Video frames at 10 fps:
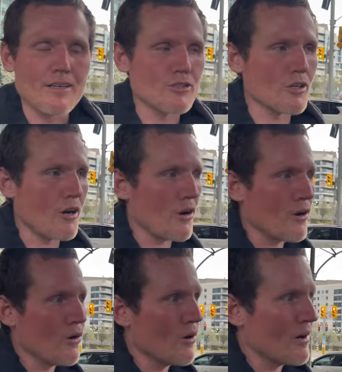
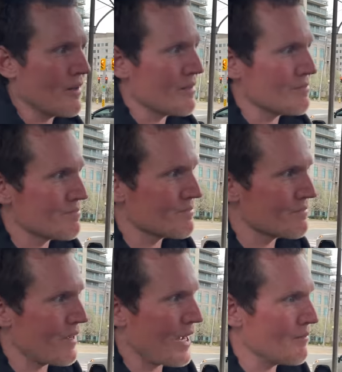So,
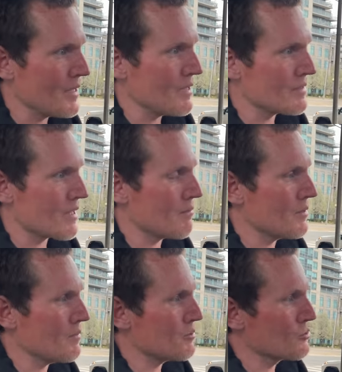I mean, some
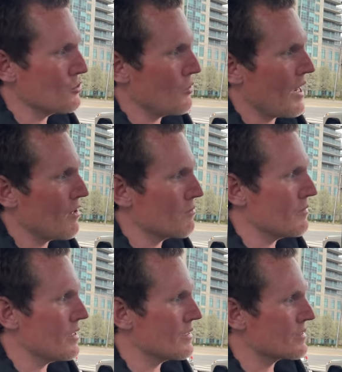people do help
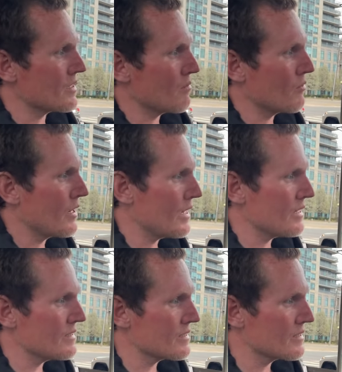me in some
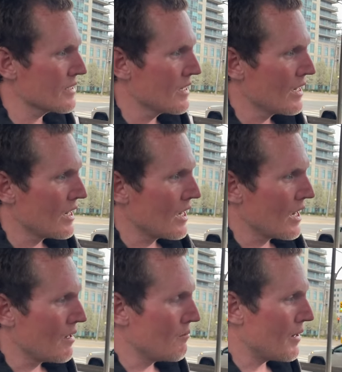ways,
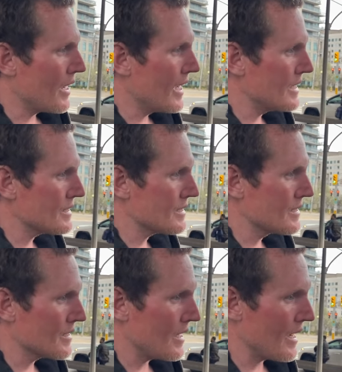but
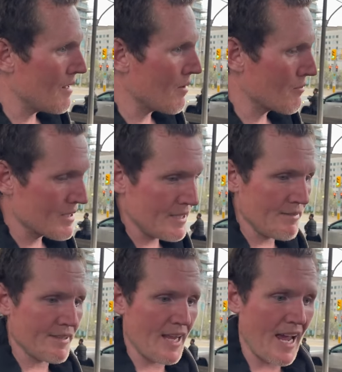am I
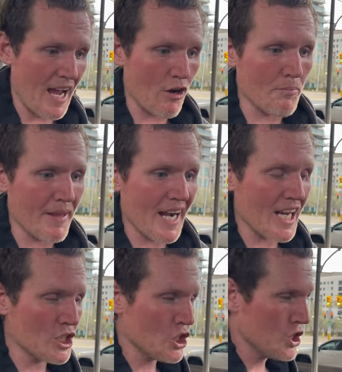receiving the help that
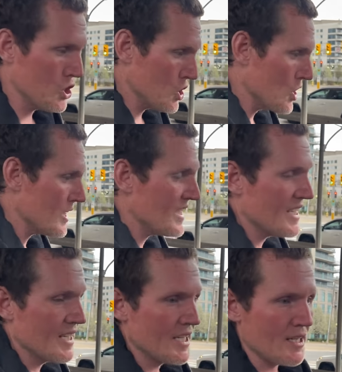I should
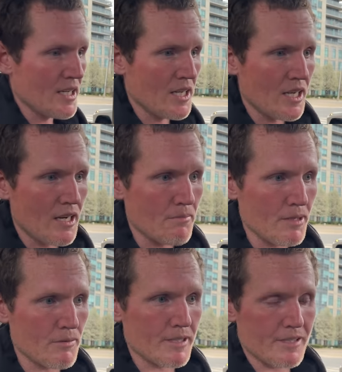
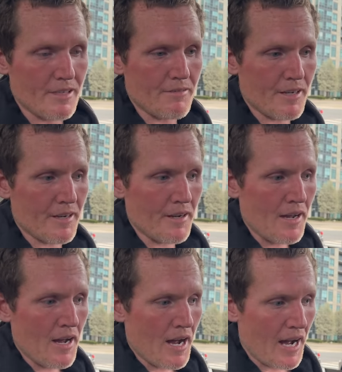be receiving
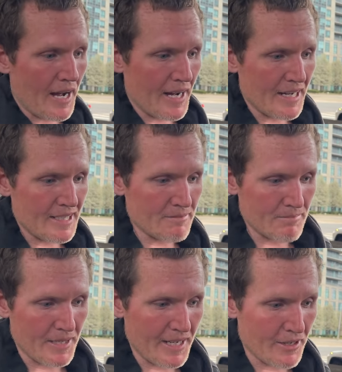
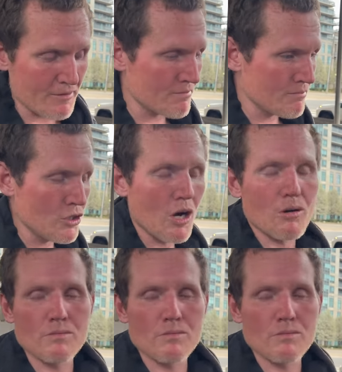here? No.